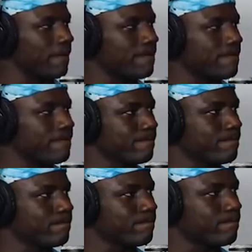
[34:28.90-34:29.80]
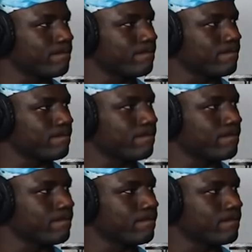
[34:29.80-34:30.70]

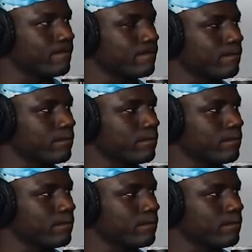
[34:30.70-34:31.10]
This person isn't speaking.